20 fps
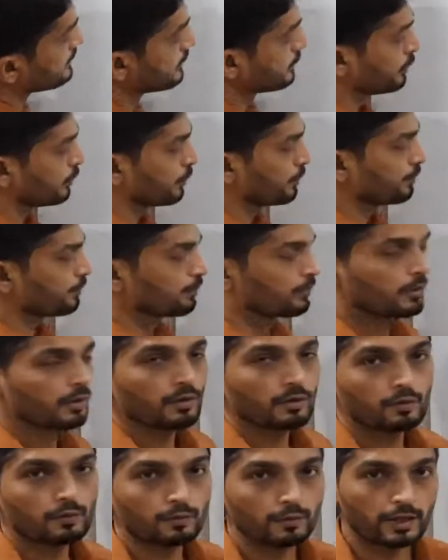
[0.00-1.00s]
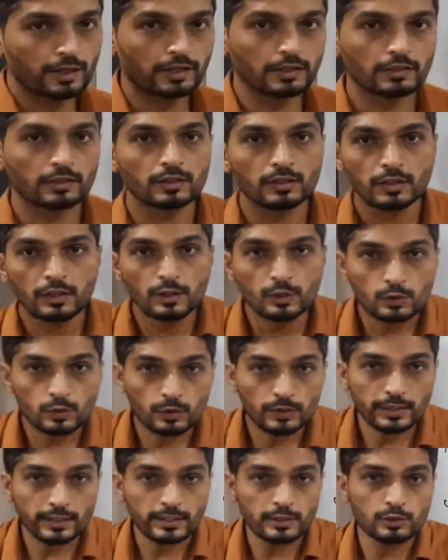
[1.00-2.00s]
zero, right?
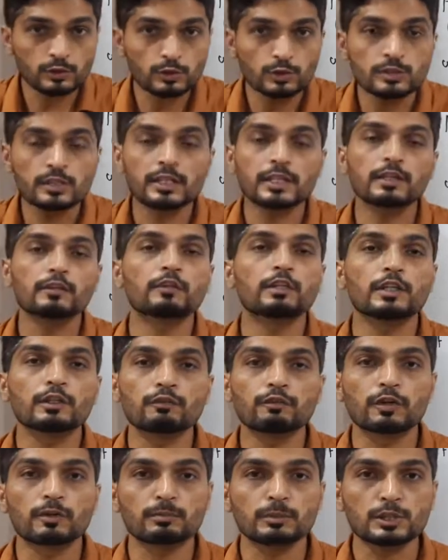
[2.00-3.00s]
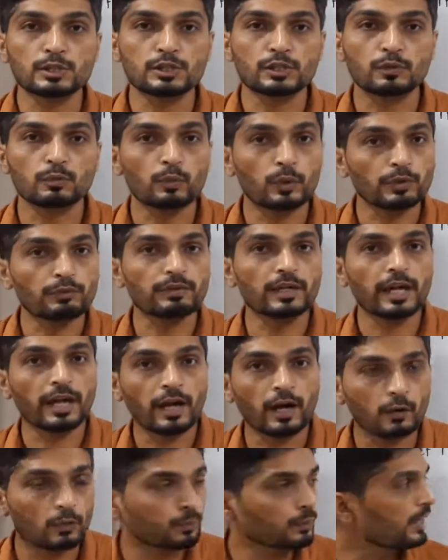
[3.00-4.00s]
So let us use the given information. What we
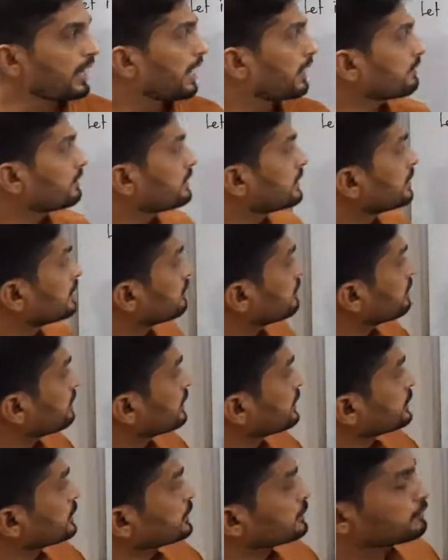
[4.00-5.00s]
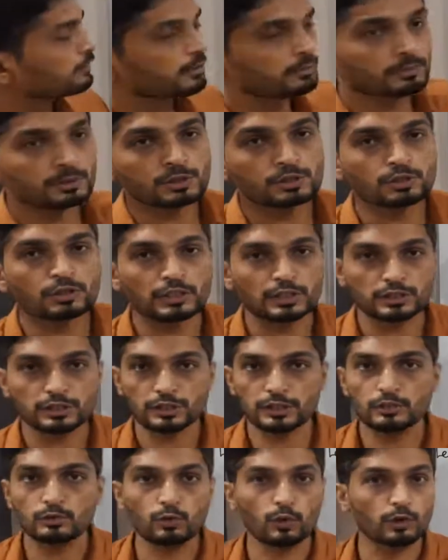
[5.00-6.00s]
have? We have a first information,
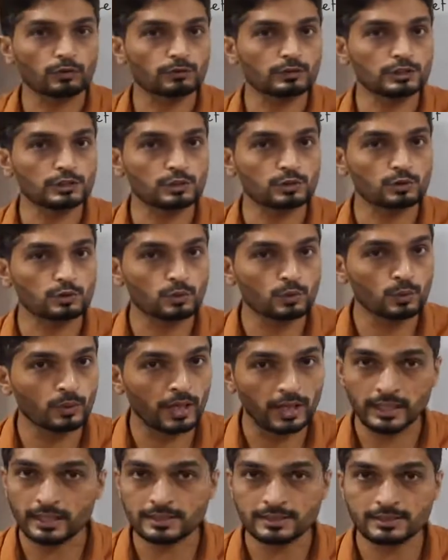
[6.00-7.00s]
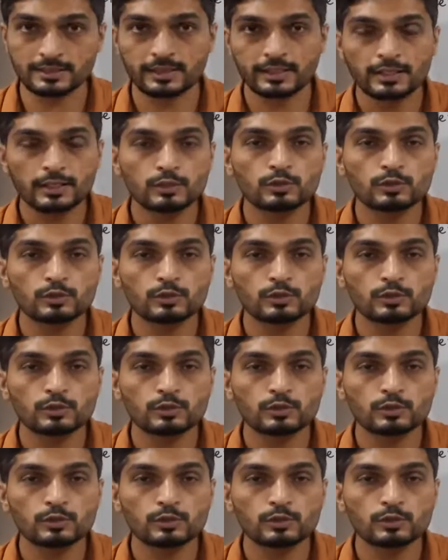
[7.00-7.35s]
Xn converges to X.